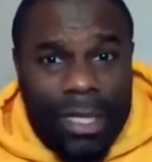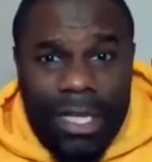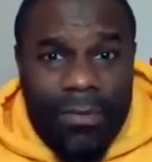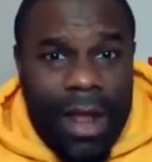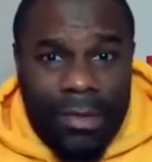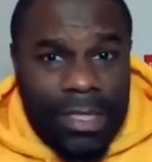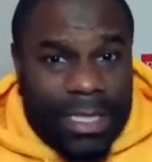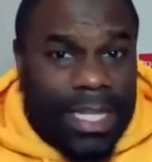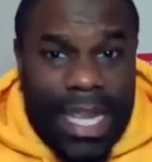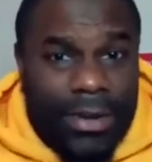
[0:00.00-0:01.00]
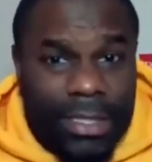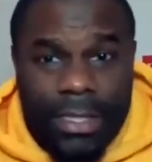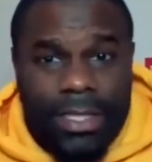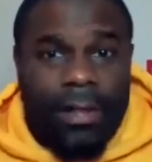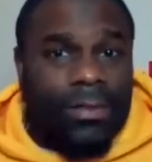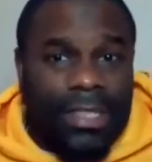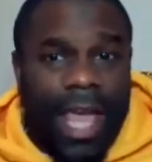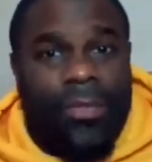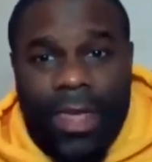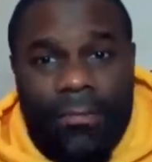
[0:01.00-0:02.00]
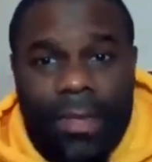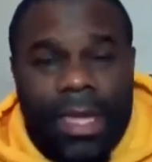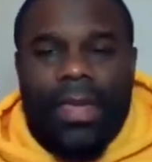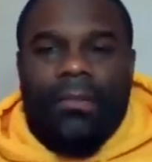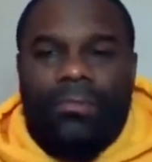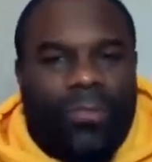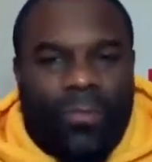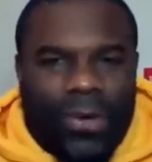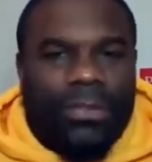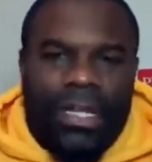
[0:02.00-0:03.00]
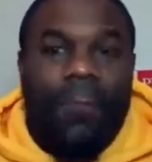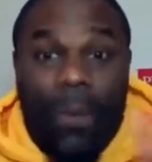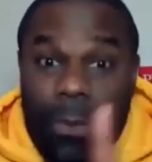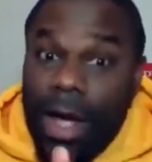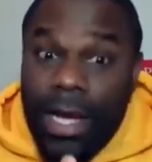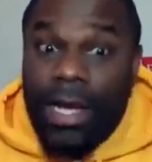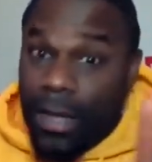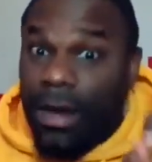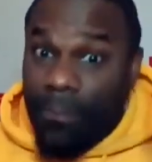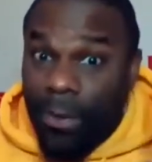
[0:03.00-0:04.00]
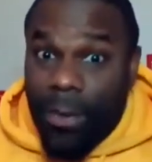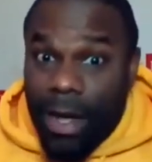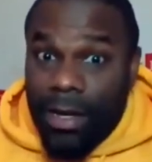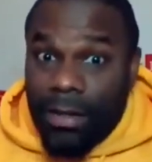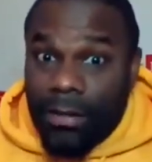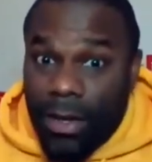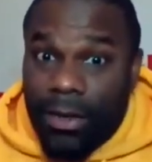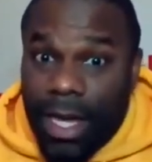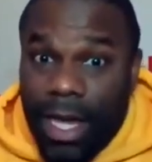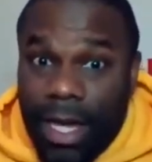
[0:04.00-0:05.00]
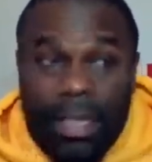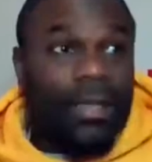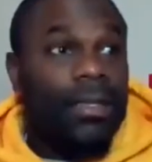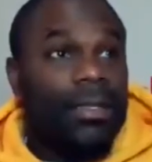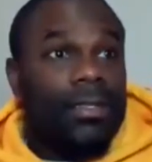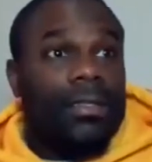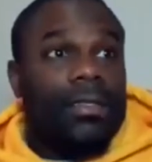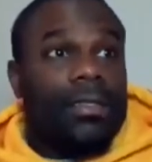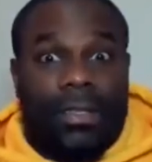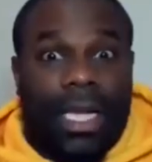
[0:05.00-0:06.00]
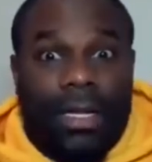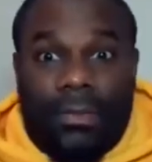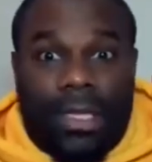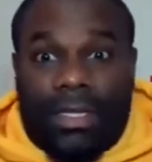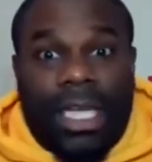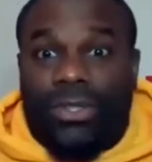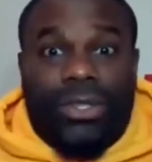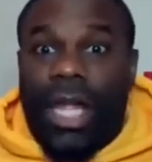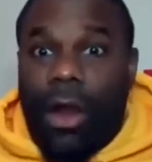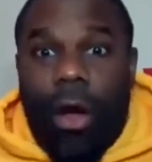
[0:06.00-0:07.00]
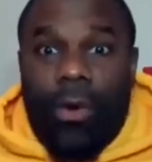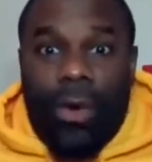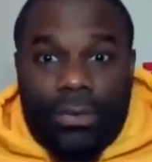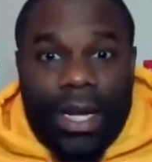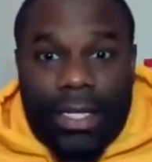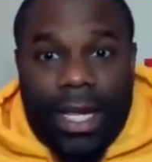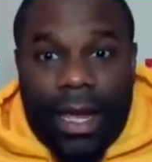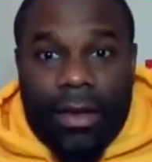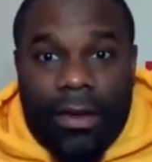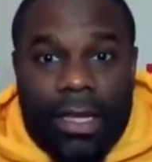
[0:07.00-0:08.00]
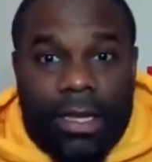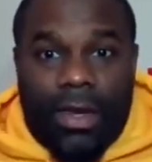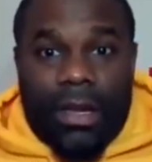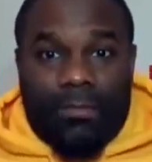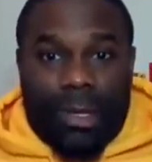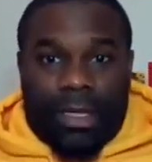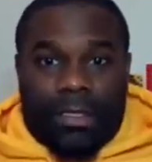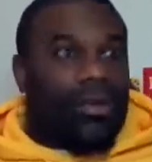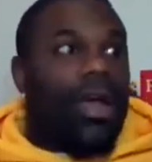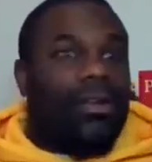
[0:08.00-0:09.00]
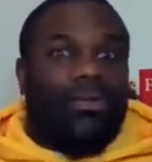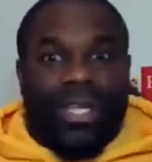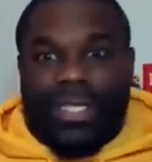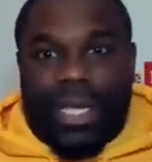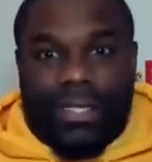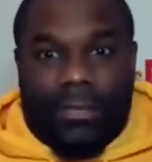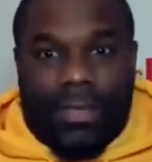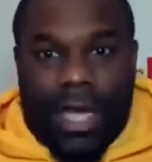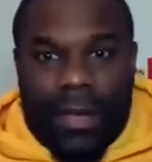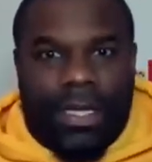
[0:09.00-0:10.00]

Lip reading: around, get the nearest adult and tell them. Number one, okay, the teacher's not always right there and you're getting bullied. You're out at recess sometimes.